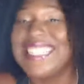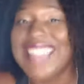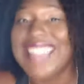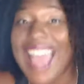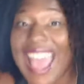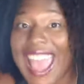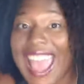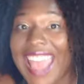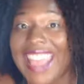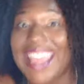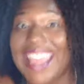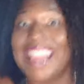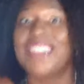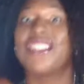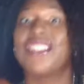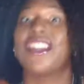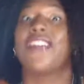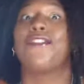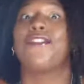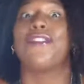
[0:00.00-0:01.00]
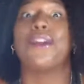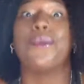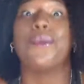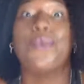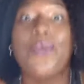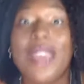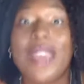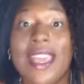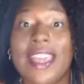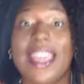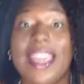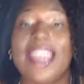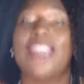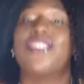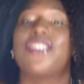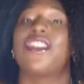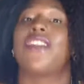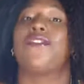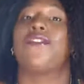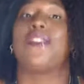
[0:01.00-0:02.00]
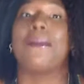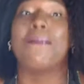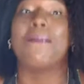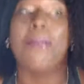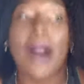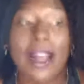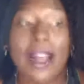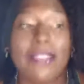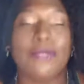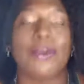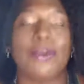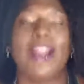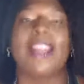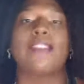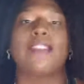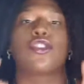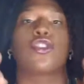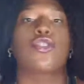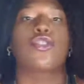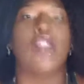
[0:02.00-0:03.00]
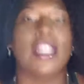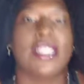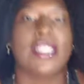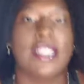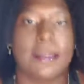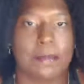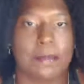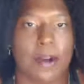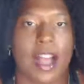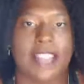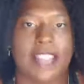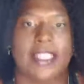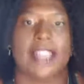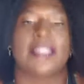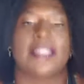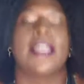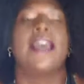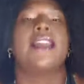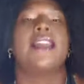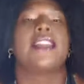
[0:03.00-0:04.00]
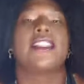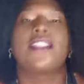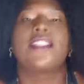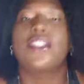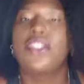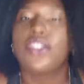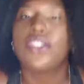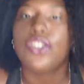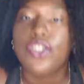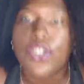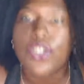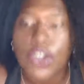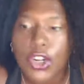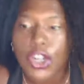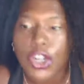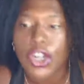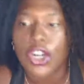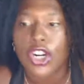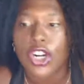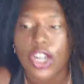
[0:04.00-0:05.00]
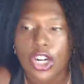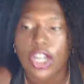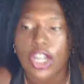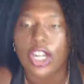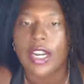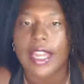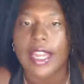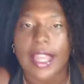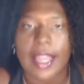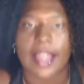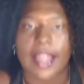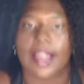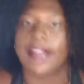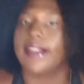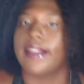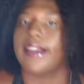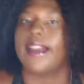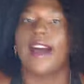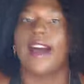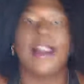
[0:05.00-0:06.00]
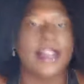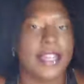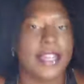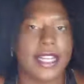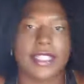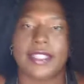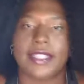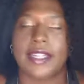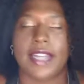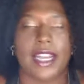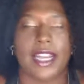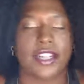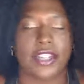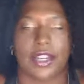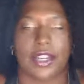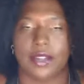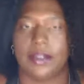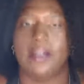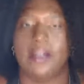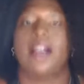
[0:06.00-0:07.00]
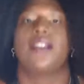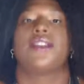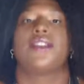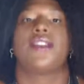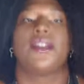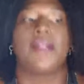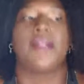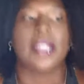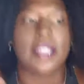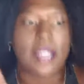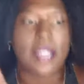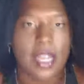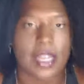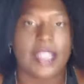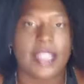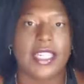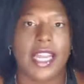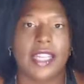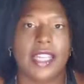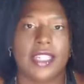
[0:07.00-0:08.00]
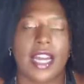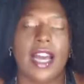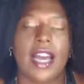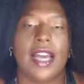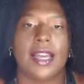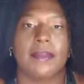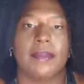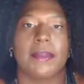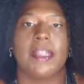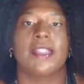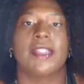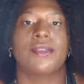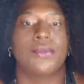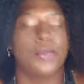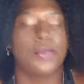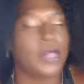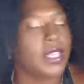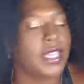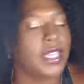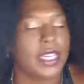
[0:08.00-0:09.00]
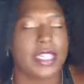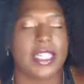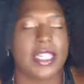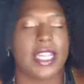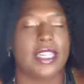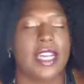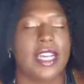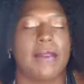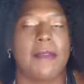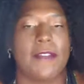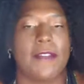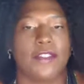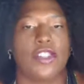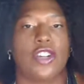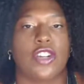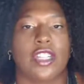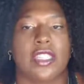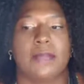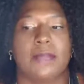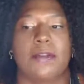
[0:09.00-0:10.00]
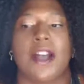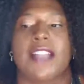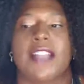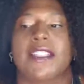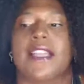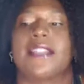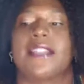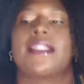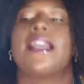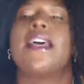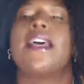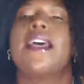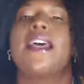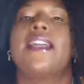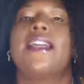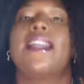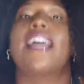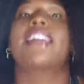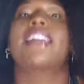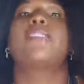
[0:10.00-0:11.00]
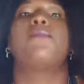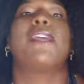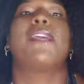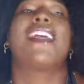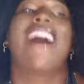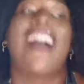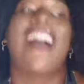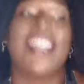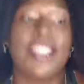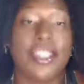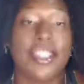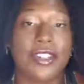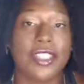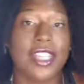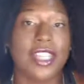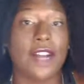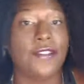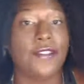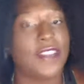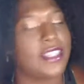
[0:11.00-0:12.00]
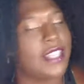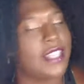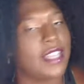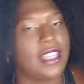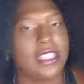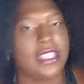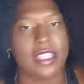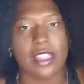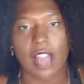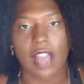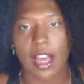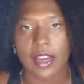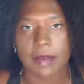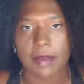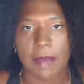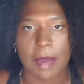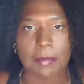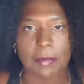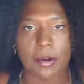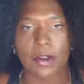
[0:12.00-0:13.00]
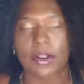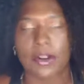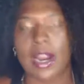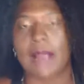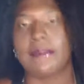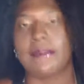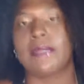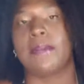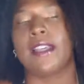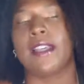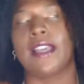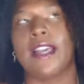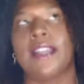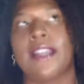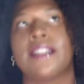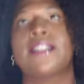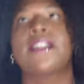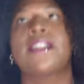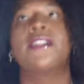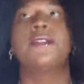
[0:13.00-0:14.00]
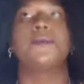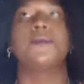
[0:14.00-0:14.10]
day, each and every week, each and every month, right? Trust the process. This is a journey, not a destination. So it's going to take time. It's really going to take time. You have to trust the process. Next, be kind to yourself. I say this a lot in my programs because